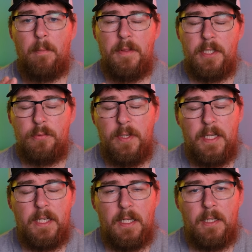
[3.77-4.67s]
This
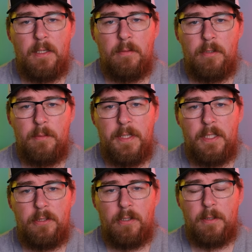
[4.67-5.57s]
week I'm going to be
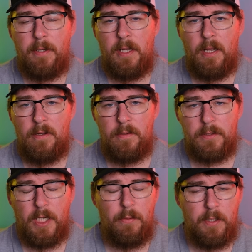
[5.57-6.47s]
talking about how I
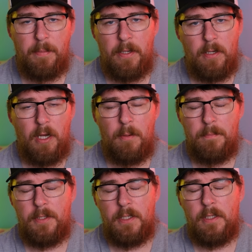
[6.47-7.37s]
was out and about up
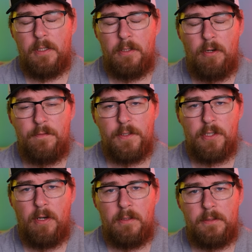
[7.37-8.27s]
the north of
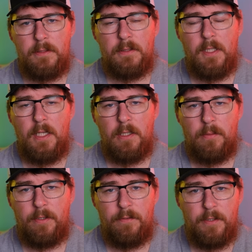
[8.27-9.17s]
Scotland
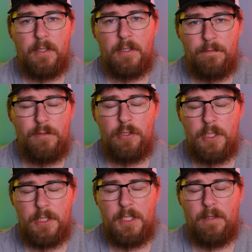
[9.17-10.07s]
with the
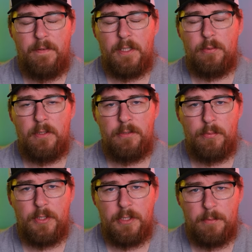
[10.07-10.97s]
Fuji GFX 100,
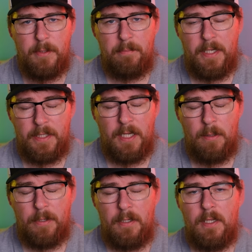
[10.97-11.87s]
which is my main
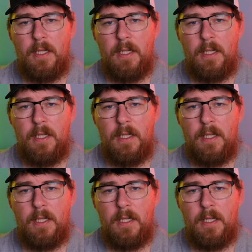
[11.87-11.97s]
camera.